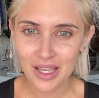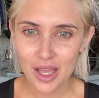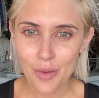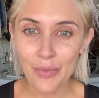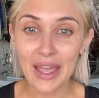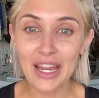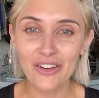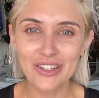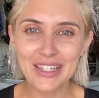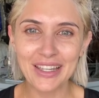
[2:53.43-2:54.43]
My hair
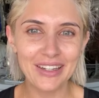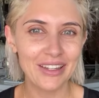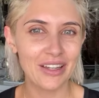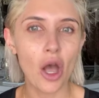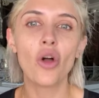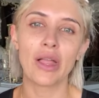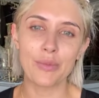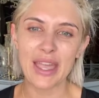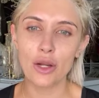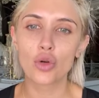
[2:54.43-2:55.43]
routine? Oh, like my
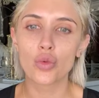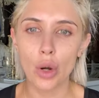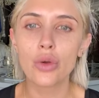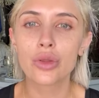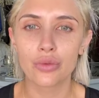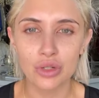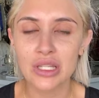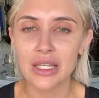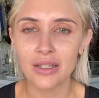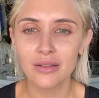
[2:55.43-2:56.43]
hair growth
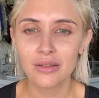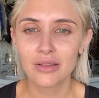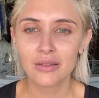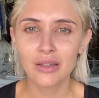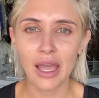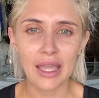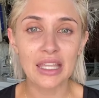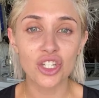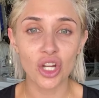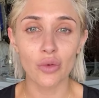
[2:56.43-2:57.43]
routine. I can
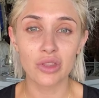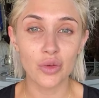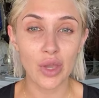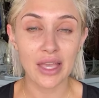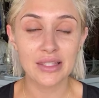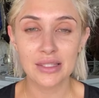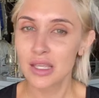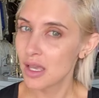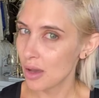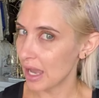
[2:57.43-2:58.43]
share with you, yes.
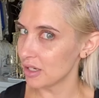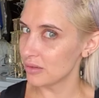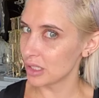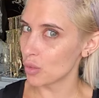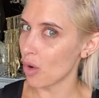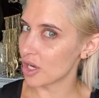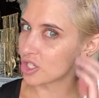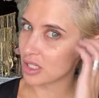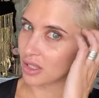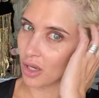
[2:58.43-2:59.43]
I just washed
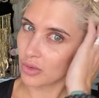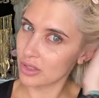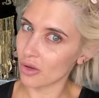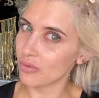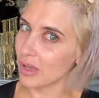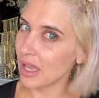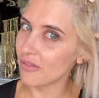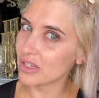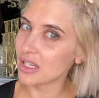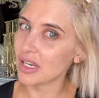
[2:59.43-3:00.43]
it though, so I
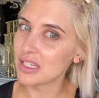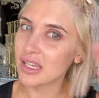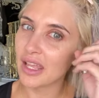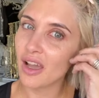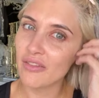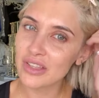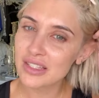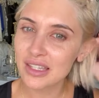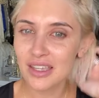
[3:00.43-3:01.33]
haven't done it today, obviously.